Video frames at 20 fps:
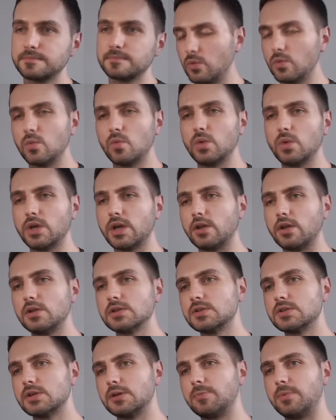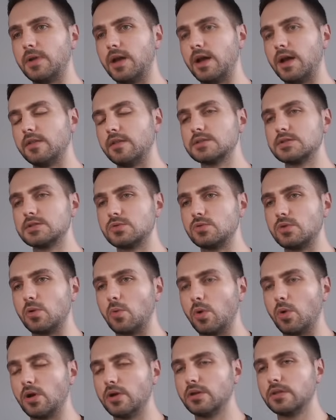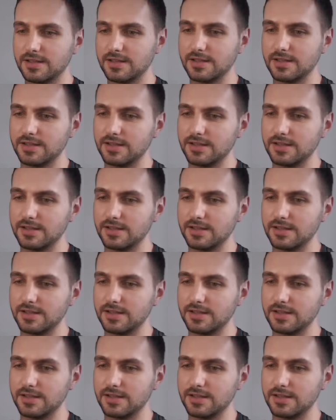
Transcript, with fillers: We can also apply this to a word.